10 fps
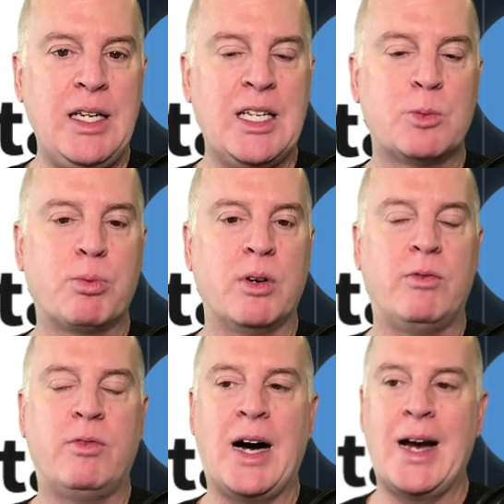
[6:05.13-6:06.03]
is
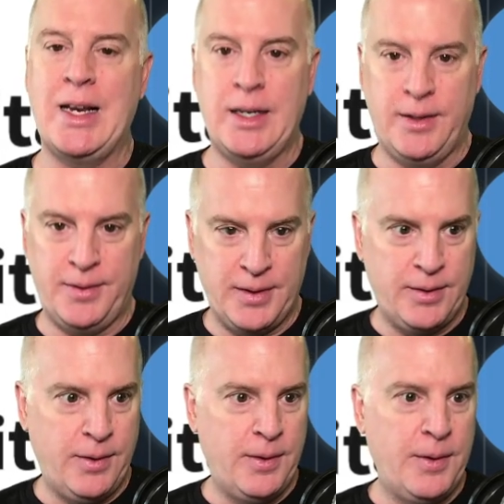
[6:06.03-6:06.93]
provided,
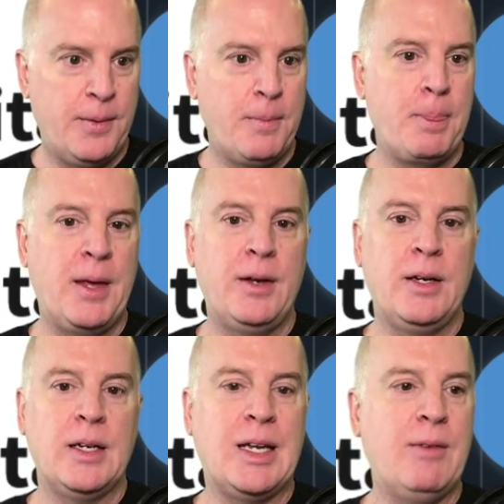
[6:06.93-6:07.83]

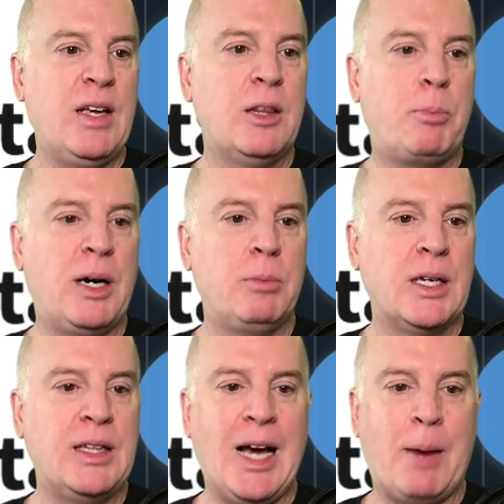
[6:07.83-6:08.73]
giving the
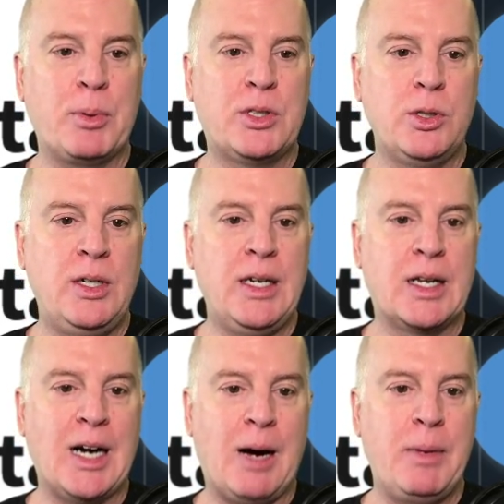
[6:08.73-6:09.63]
public the opportunity to
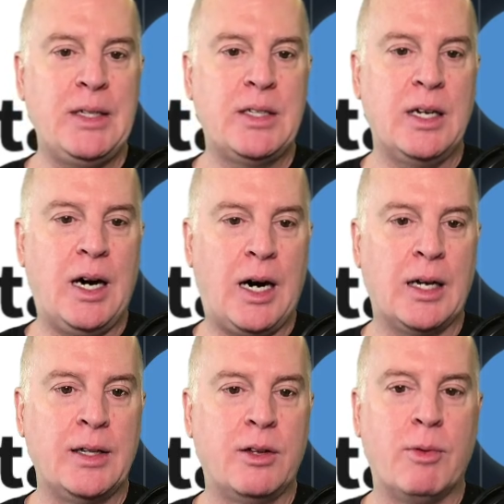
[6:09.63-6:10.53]
comment
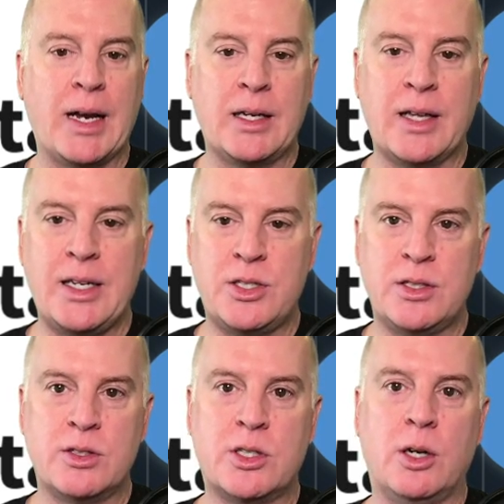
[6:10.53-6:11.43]
on the
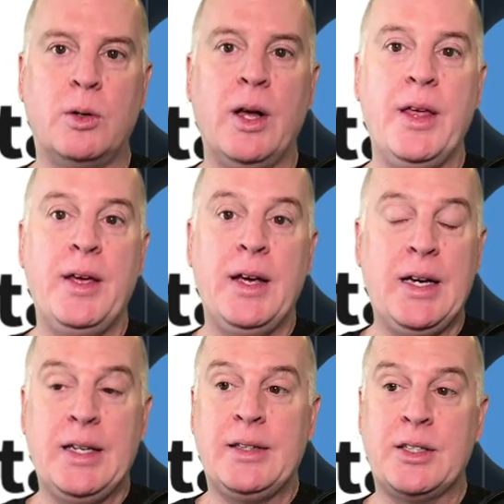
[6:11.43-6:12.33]
regulations. So
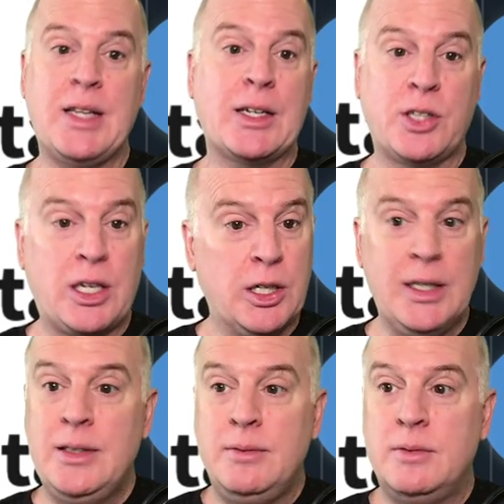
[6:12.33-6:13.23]
this is actually
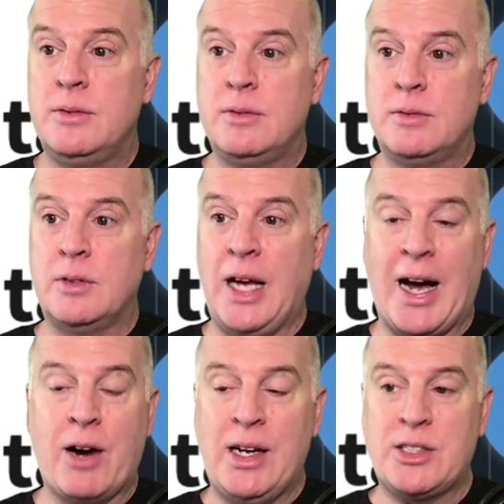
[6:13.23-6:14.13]
good. The
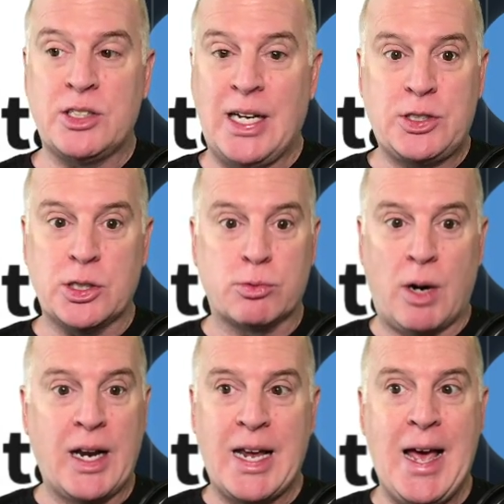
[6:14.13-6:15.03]
IRS is not just
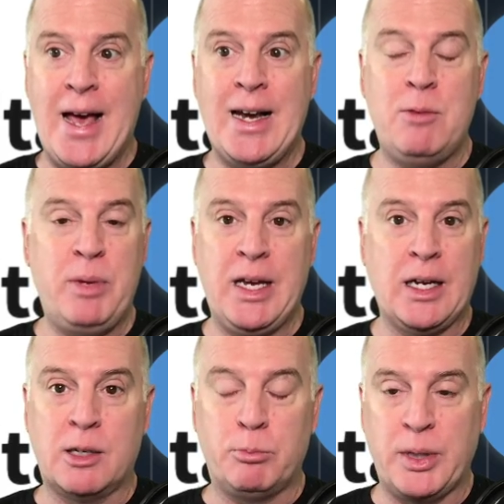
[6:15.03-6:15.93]
running ahead and being
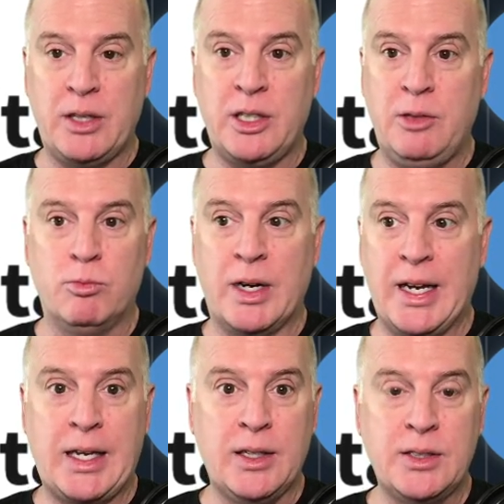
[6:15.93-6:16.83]
completely
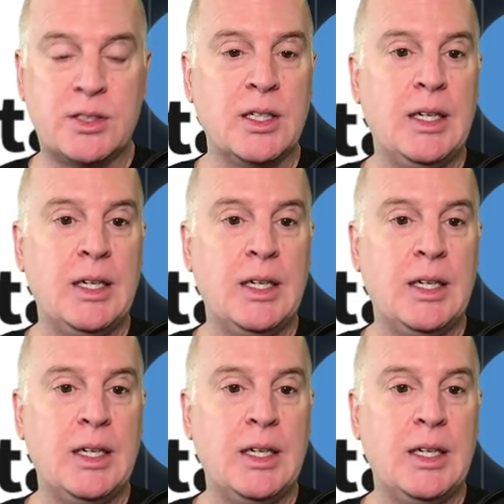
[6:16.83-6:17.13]
ridiculous.